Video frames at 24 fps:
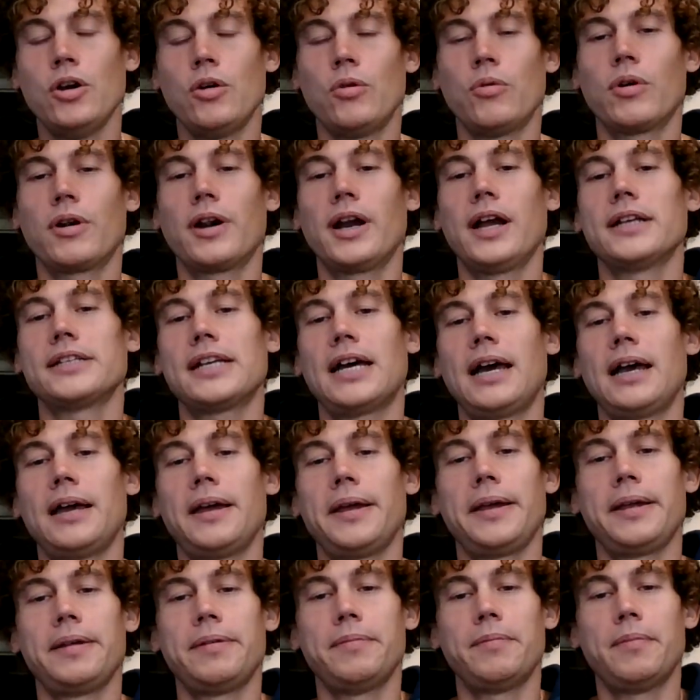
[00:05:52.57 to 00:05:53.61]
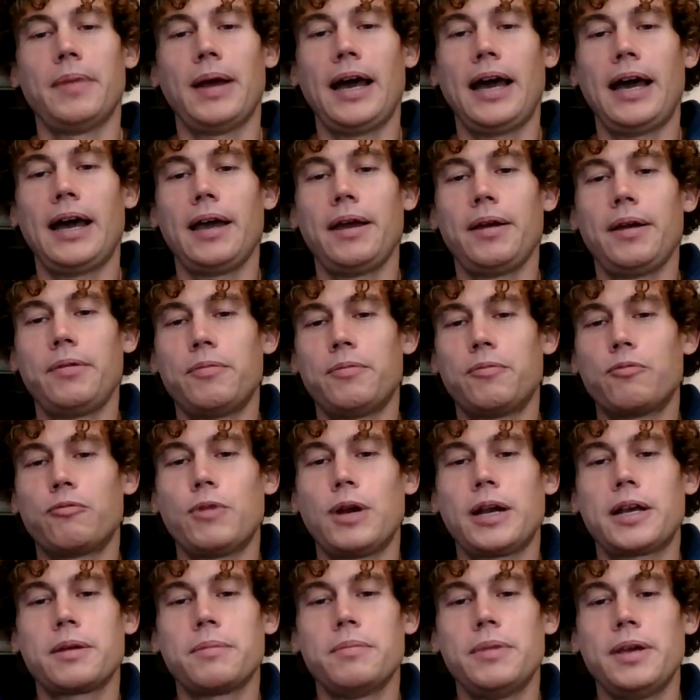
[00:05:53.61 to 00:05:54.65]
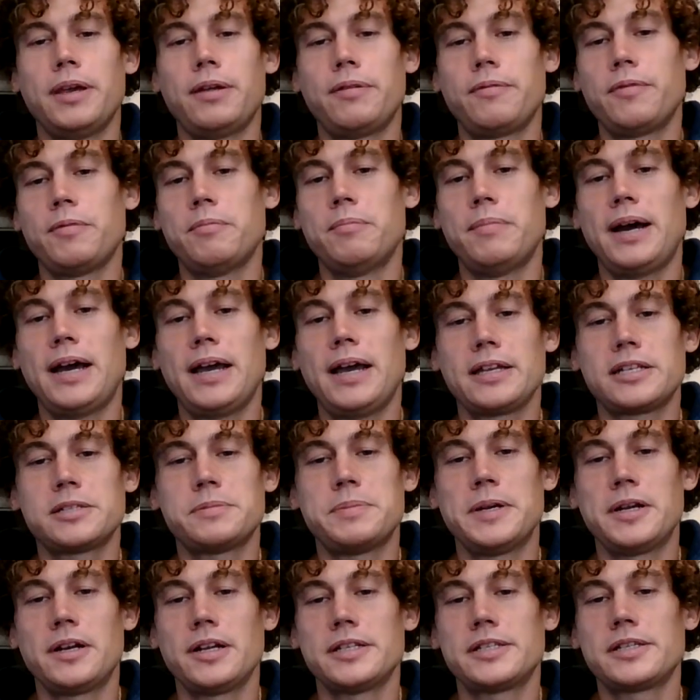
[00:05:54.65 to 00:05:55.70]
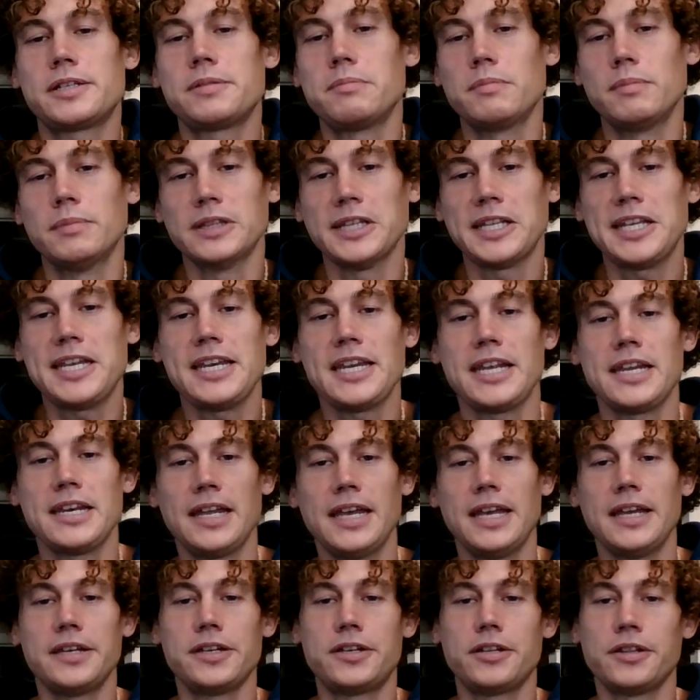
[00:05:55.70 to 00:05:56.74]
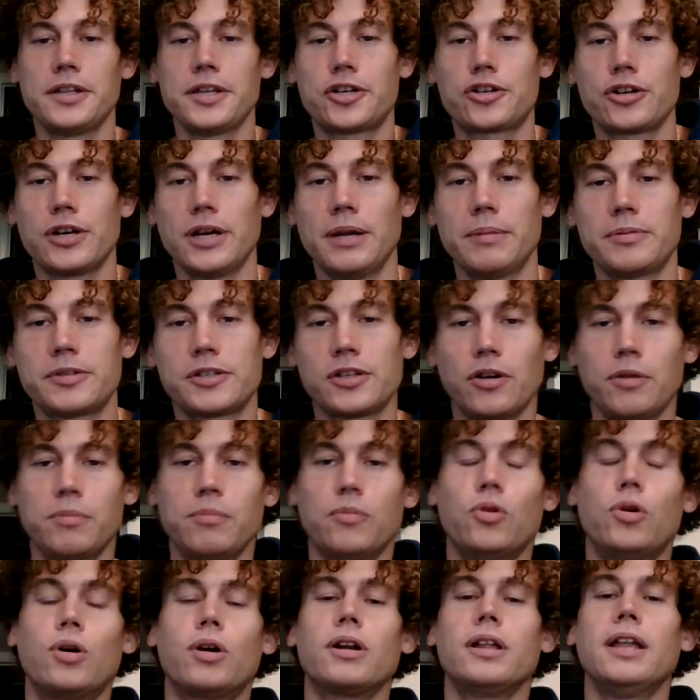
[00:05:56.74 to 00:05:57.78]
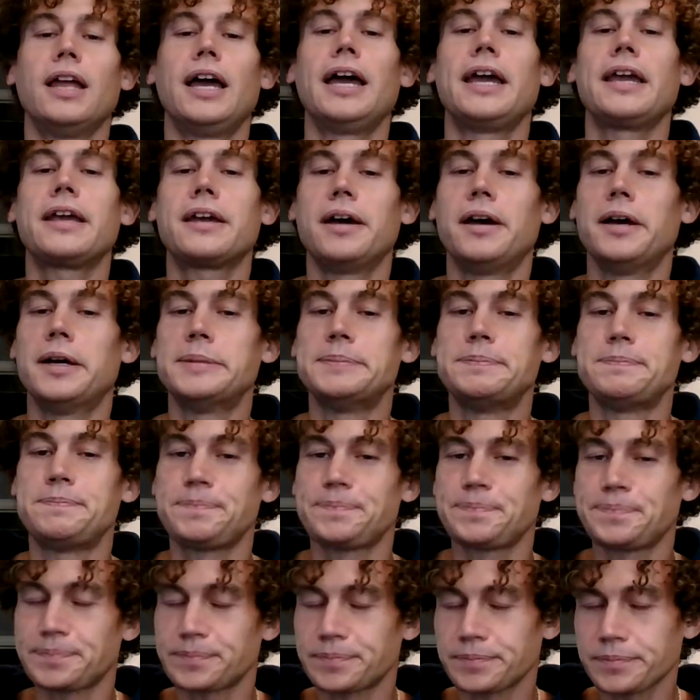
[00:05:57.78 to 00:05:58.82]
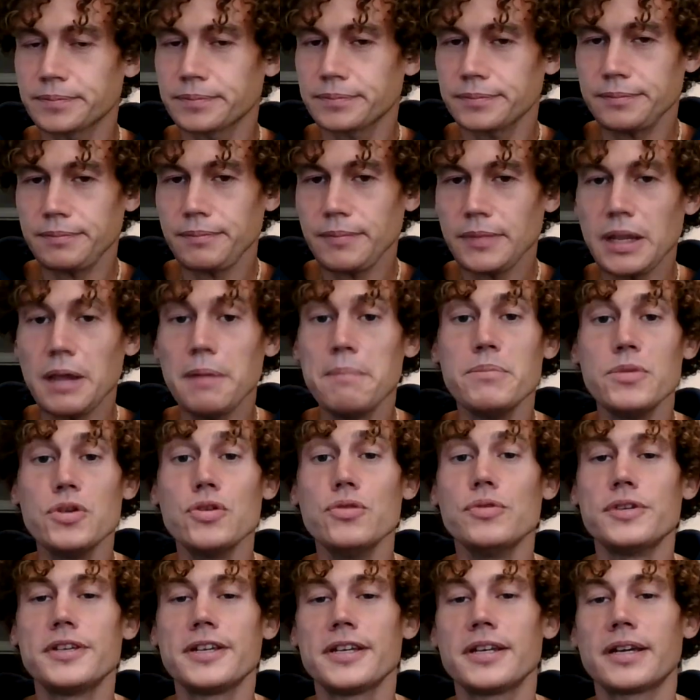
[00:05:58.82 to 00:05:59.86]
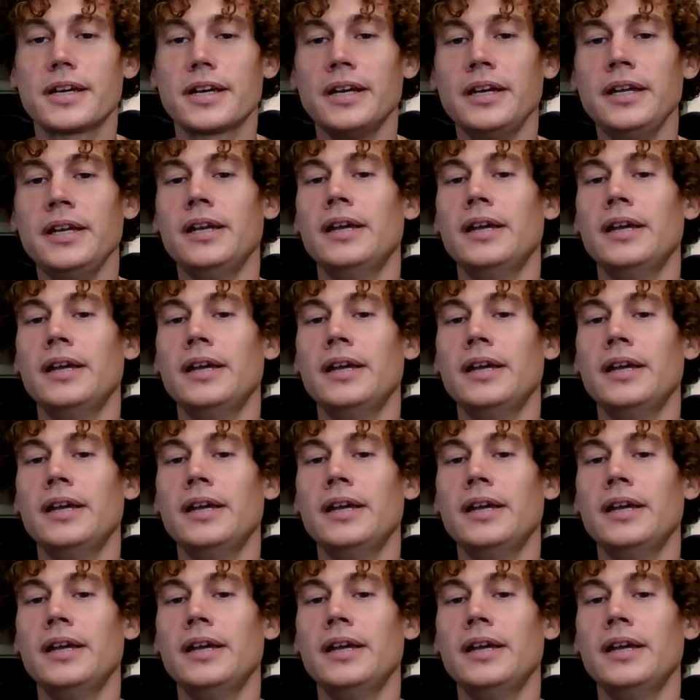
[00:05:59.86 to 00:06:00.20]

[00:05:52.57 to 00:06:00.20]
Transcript: Whereas I I recommend, in my experience, leaning into the trip. So more like um, music,